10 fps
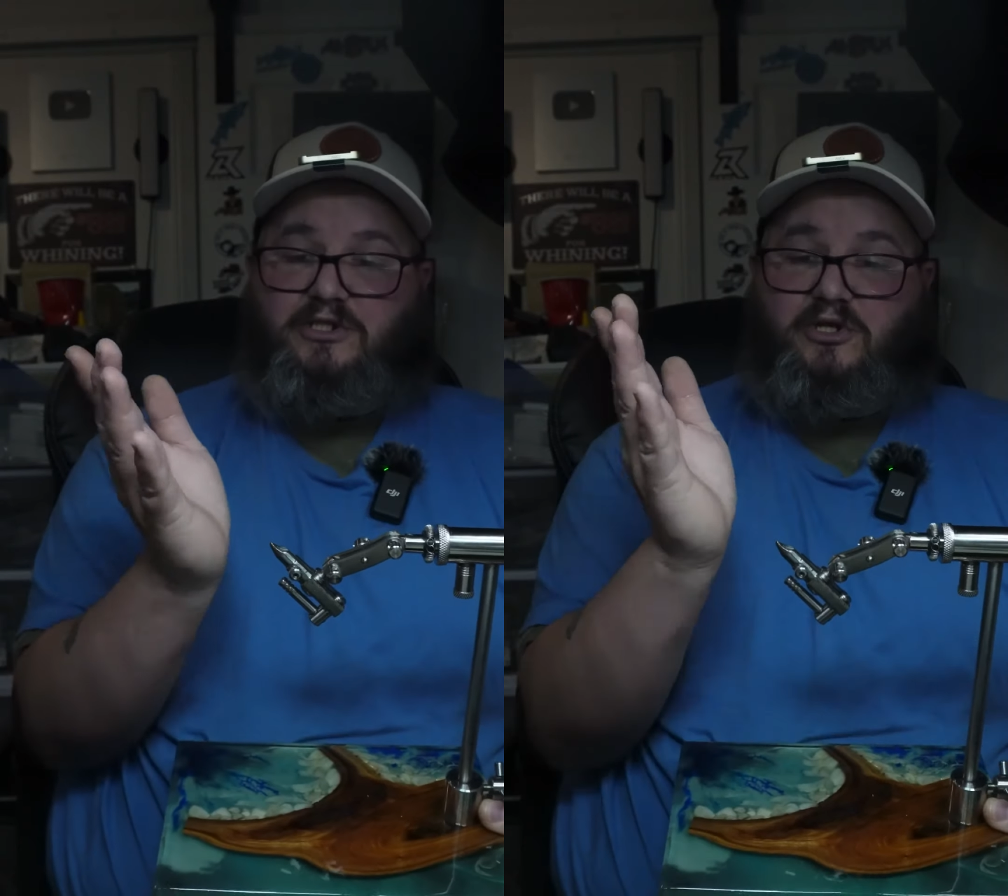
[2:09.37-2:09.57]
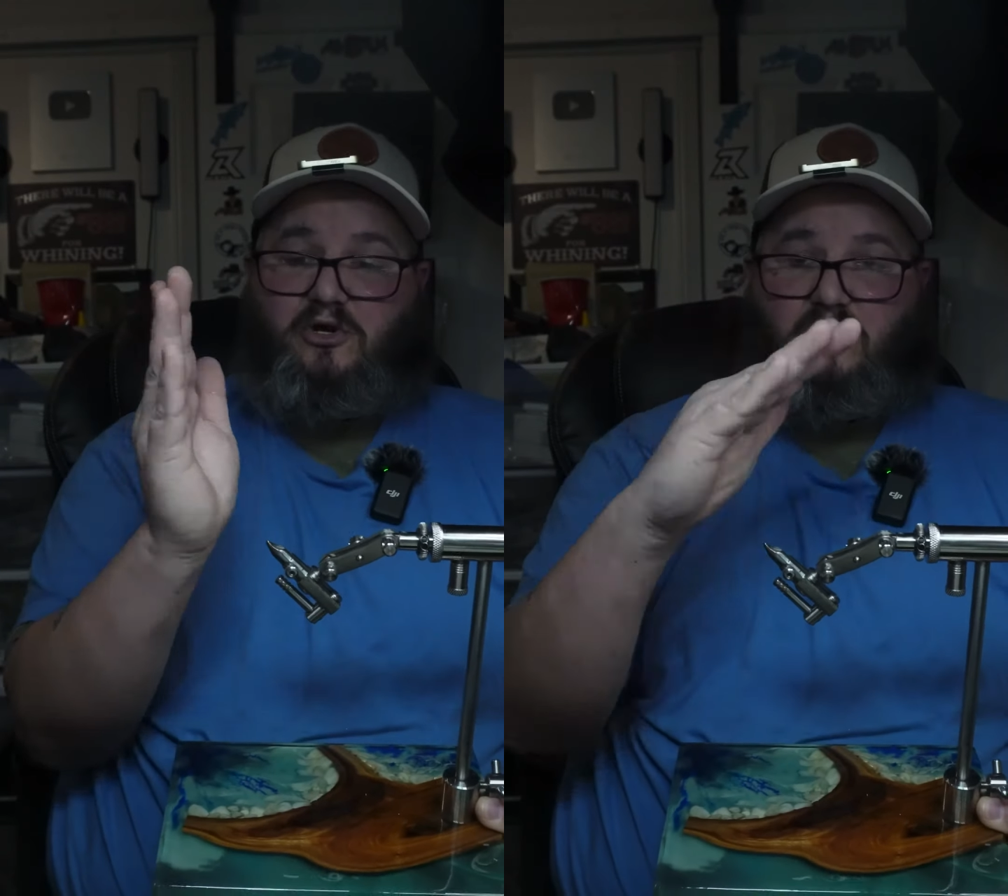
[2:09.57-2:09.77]

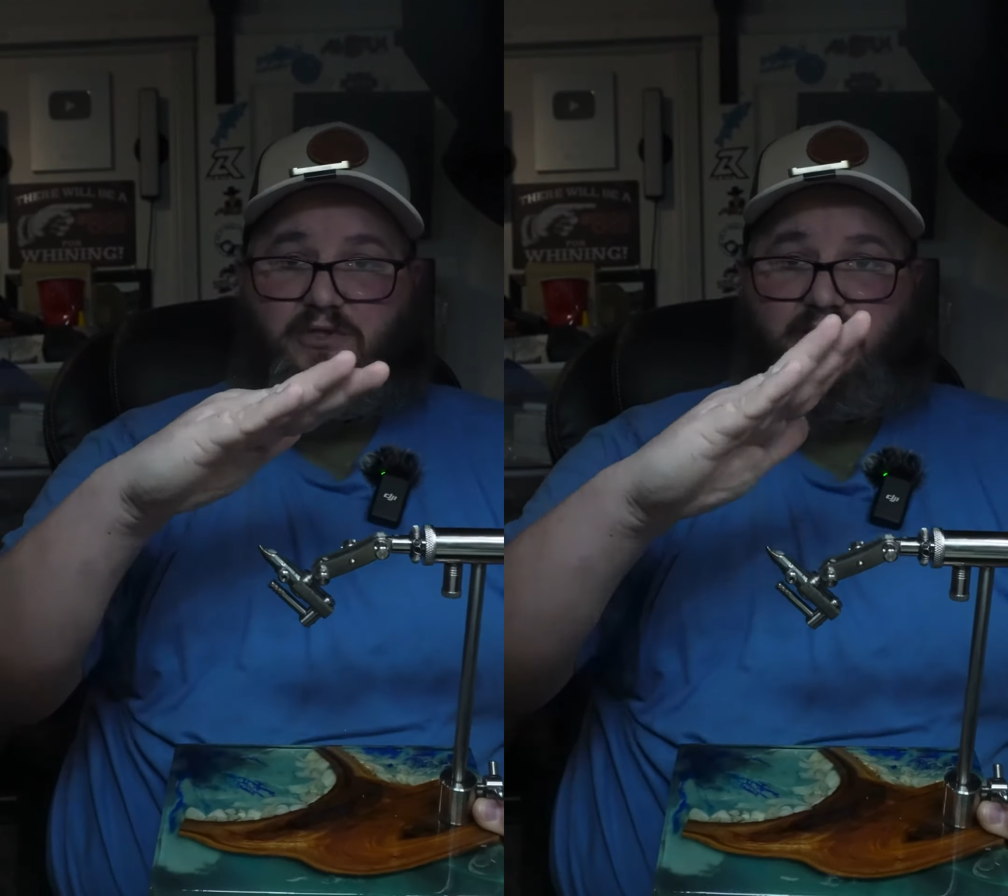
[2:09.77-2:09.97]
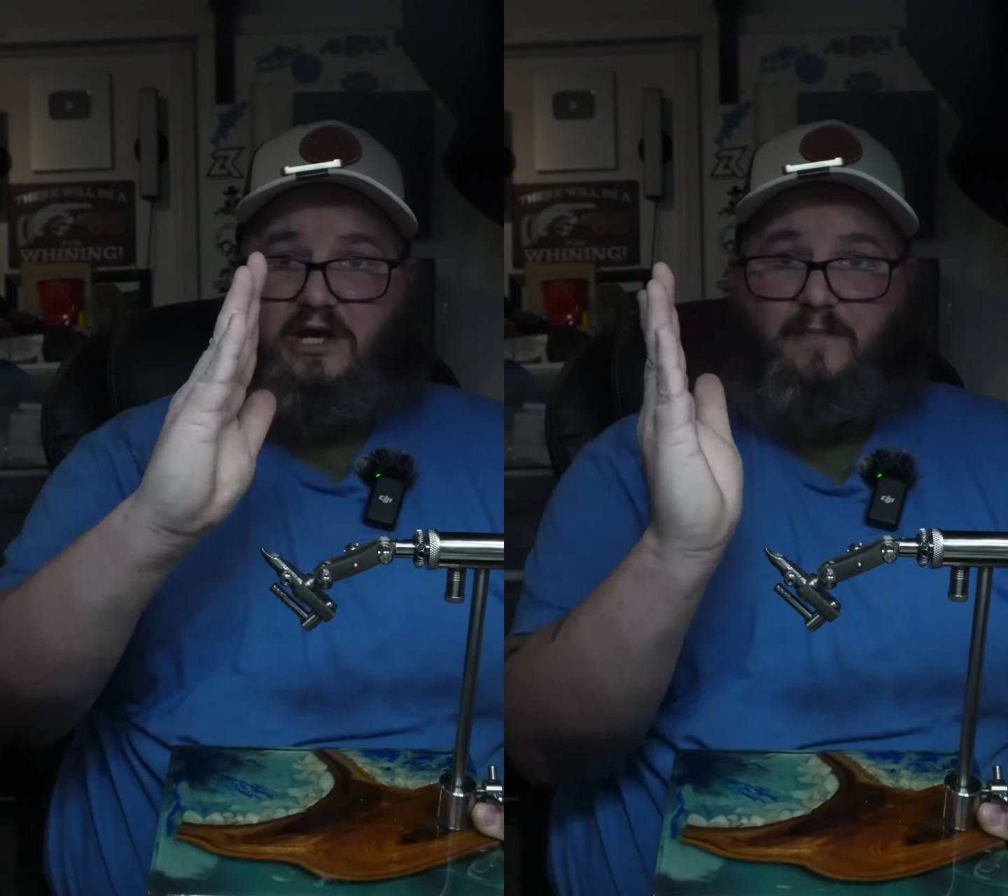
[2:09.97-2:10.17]

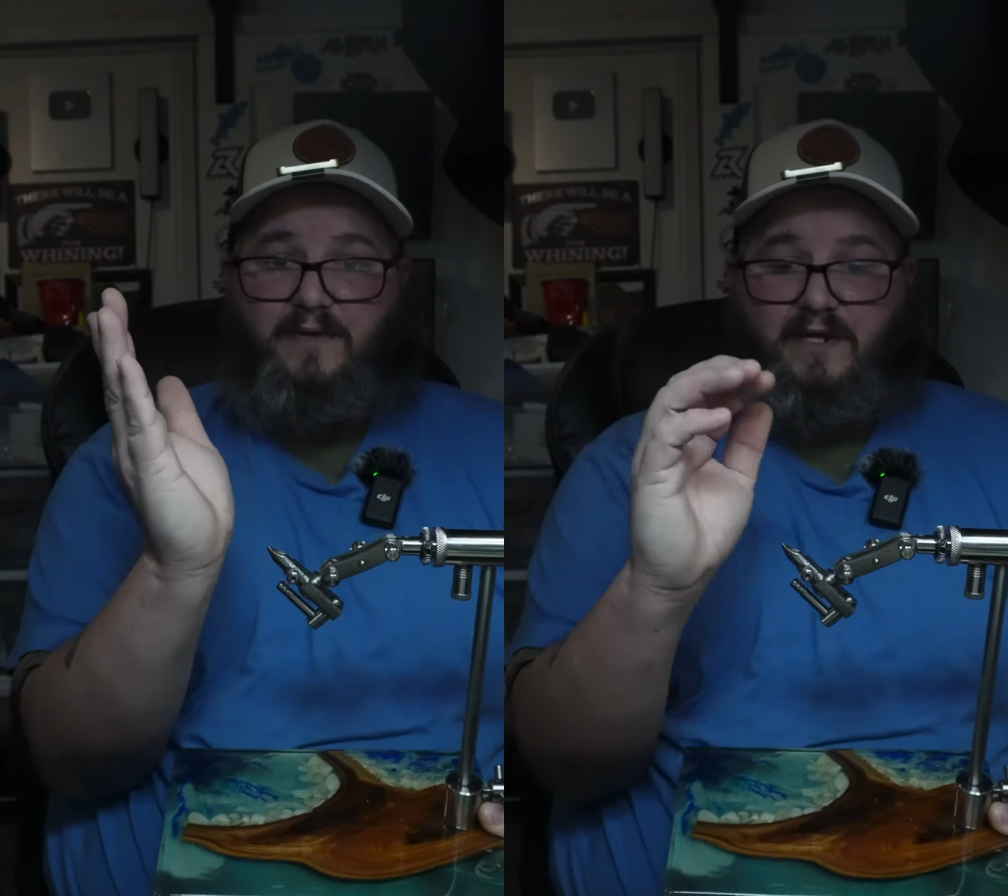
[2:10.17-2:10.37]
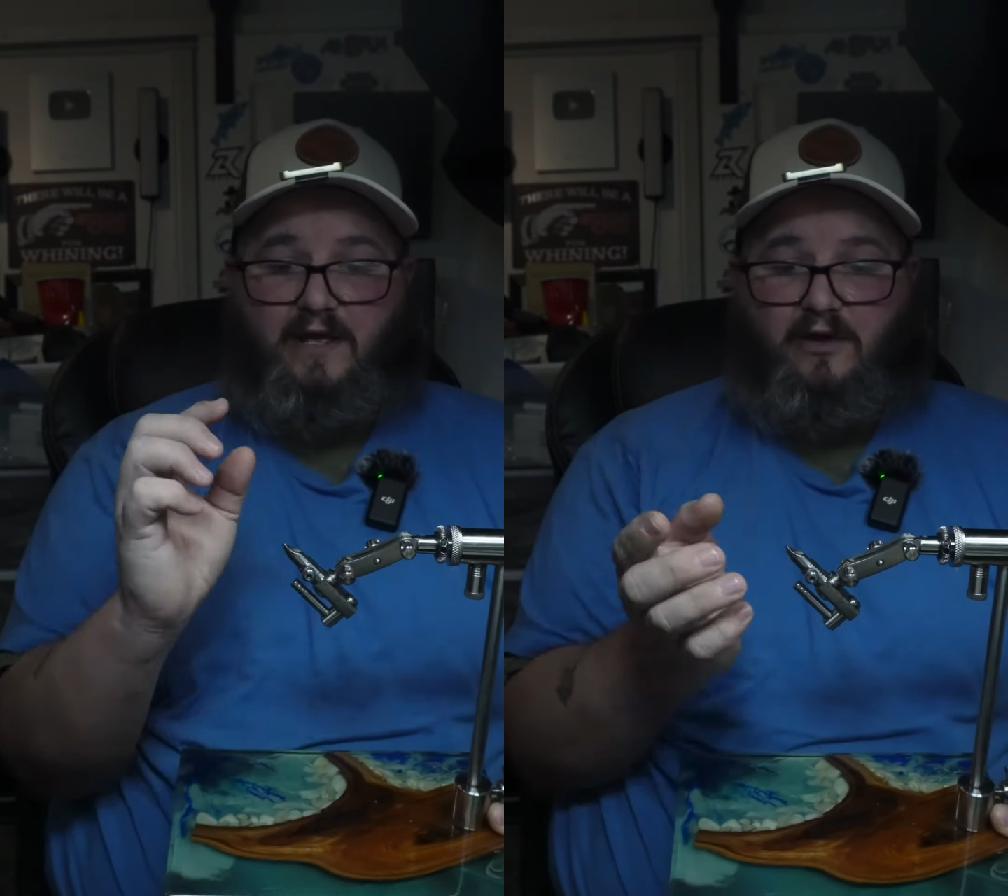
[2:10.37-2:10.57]
jaws up
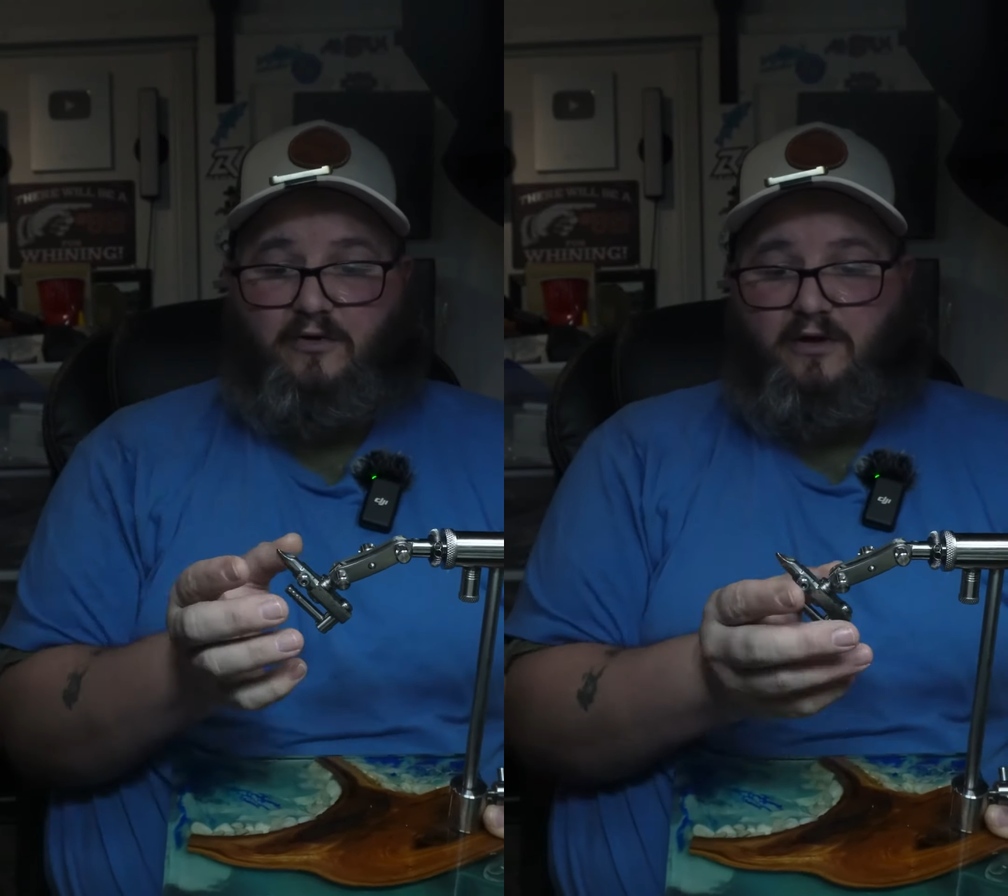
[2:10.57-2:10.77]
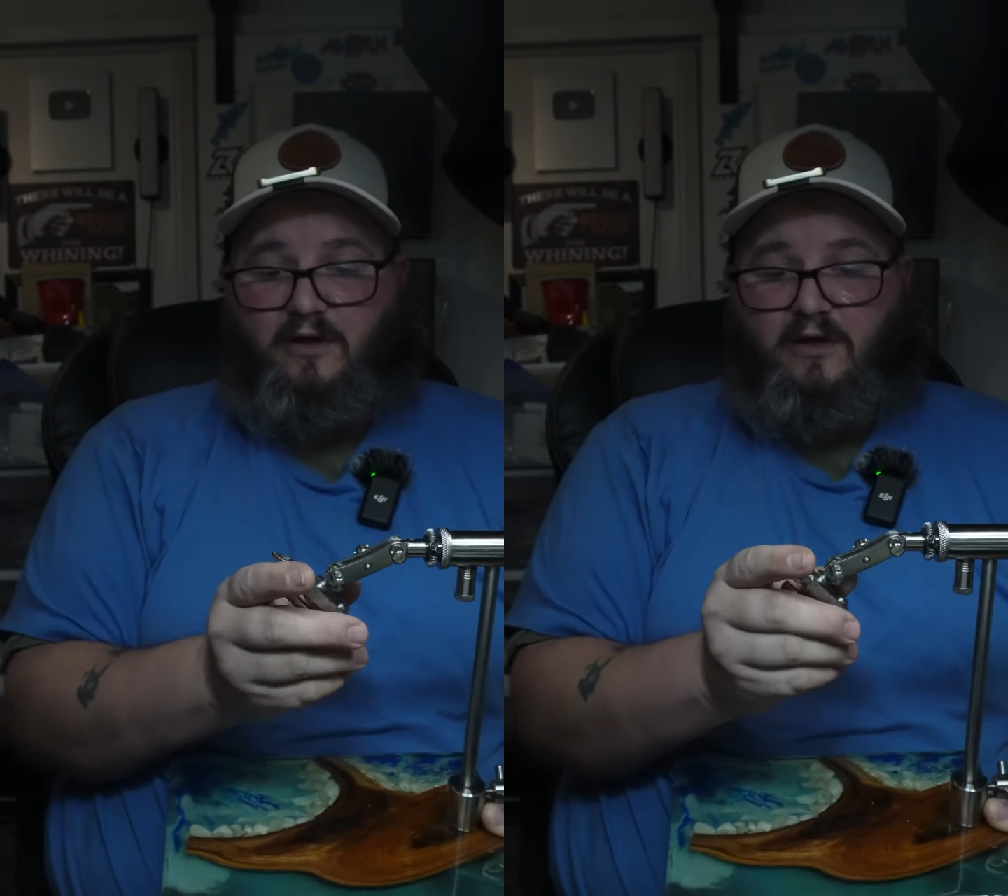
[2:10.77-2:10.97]
and down,